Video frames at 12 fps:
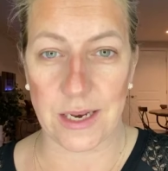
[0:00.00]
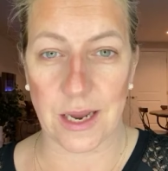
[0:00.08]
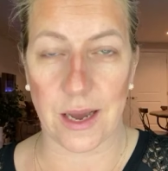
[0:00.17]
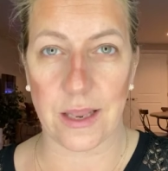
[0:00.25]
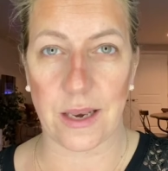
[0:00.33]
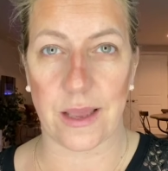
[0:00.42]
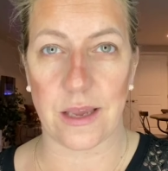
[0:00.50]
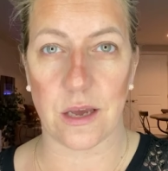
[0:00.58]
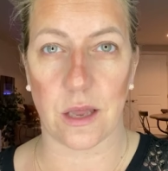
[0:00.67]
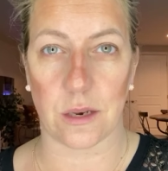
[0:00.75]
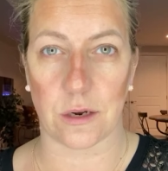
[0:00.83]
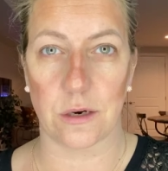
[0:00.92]
highlight
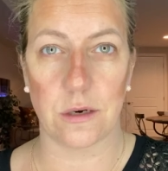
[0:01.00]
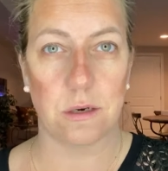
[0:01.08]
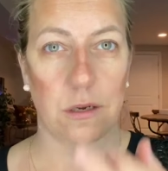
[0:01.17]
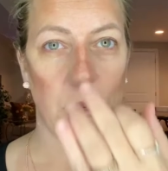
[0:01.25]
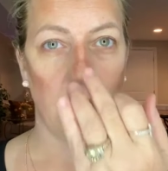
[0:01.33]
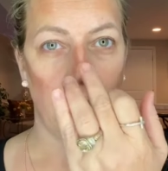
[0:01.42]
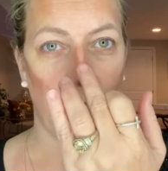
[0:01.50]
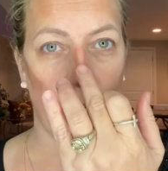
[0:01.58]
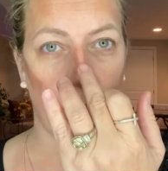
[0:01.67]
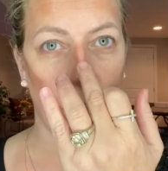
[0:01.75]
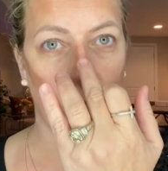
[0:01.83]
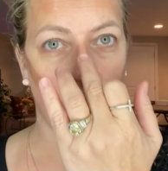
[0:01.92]
color and
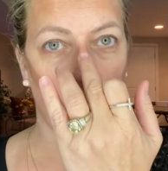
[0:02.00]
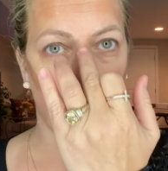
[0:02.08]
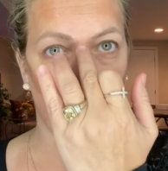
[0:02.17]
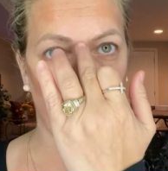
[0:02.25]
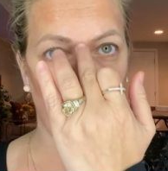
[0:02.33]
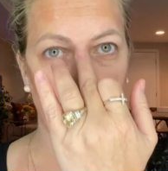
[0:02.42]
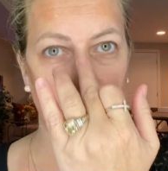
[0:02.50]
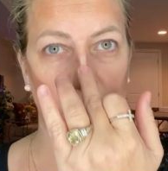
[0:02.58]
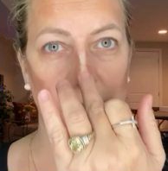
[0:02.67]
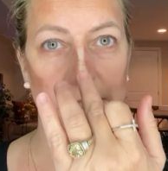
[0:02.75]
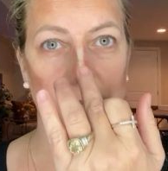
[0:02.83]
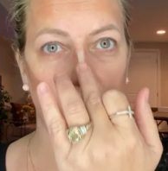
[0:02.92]
I'm going to go right down
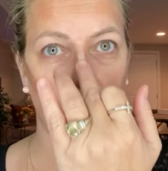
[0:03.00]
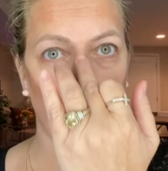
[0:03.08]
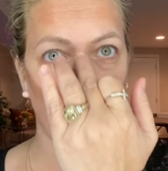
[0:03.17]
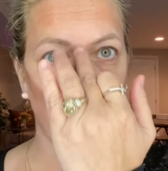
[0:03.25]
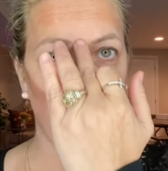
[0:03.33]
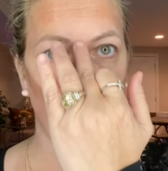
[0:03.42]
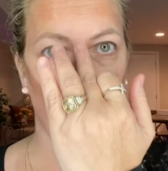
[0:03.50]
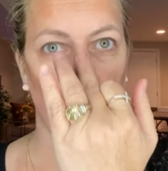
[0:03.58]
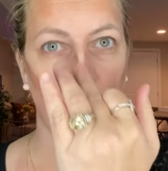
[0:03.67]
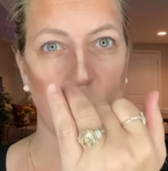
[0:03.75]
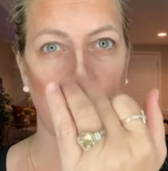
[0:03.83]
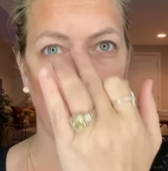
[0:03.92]
the center of my
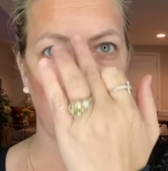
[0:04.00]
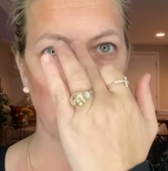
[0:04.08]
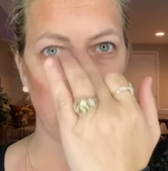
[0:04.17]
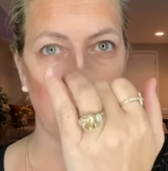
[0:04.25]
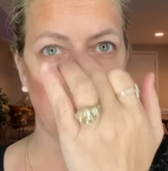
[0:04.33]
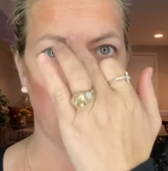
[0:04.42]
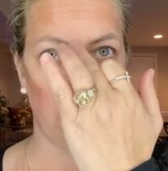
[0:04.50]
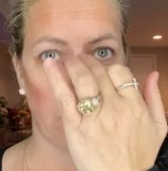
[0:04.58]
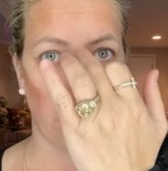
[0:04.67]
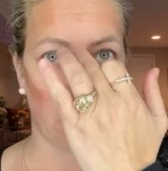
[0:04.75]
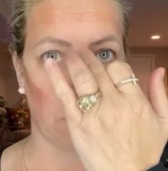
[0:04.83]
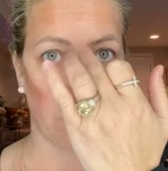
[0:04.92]
nose. I like to use my
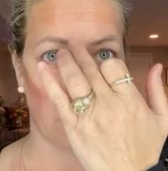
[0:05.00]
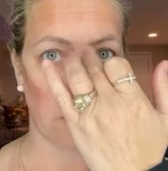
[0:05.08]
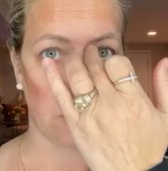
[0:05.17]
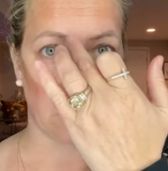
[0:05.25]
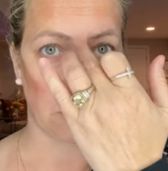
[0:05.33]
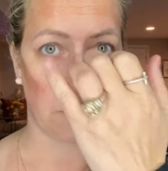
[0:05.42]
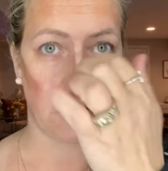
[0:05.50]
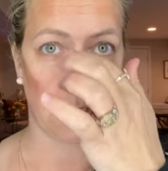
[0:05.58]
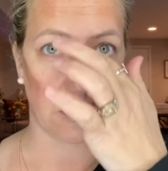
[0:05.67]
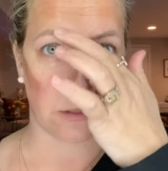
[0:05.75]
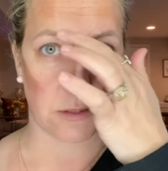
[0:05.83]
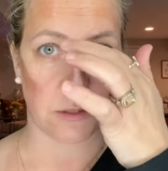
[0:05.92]
finger for this just
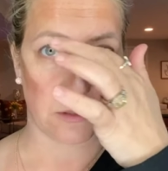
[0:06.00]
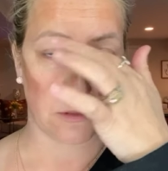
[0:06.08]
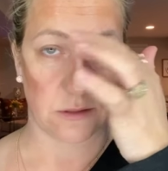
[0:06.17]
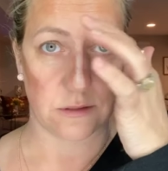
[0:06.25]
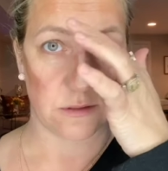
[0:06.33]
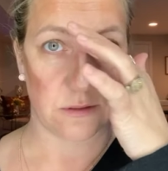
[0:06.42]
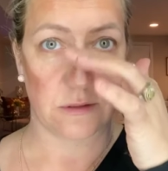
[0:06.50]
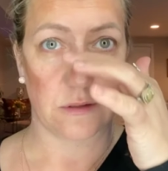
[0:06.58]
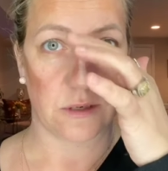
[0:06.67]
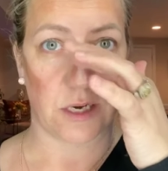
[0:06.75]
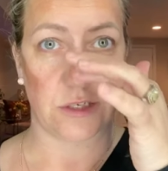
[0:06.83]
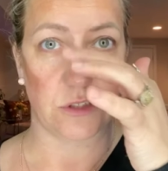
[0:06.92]
because
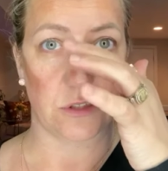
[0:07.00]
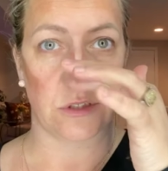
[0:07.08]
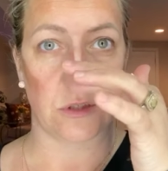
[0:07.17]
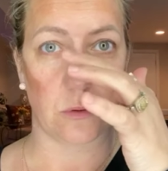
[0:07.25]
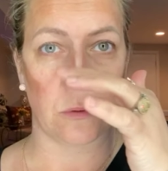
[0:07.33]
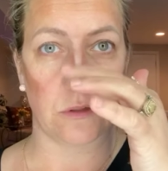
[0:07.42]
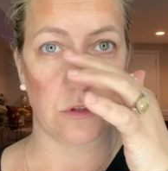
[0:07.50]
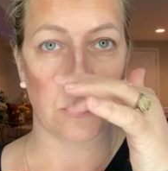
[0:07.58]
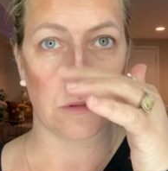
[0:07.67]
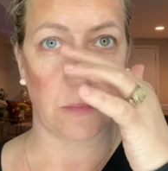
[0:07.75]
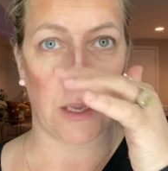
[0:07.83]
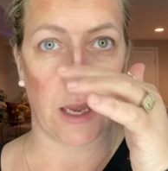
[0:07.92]
I just do. It's
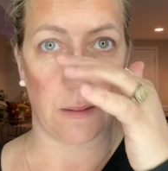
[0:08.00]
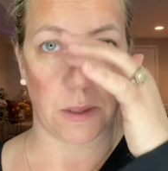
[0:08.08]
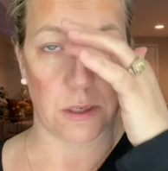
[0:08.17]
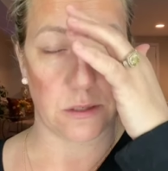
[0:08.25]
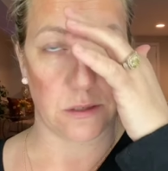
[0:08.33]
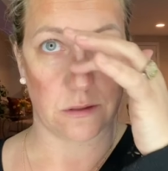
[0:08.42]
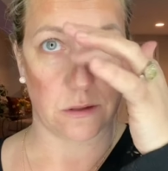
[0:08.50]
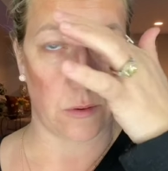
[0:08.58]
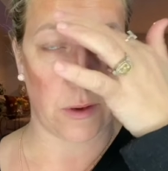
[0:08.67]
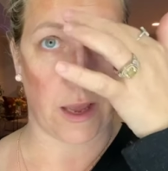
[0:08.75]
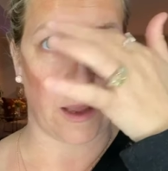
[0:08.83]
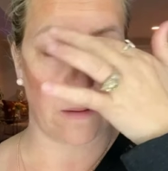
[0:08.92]
just my habit.
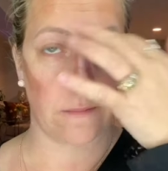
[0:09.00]
Okay.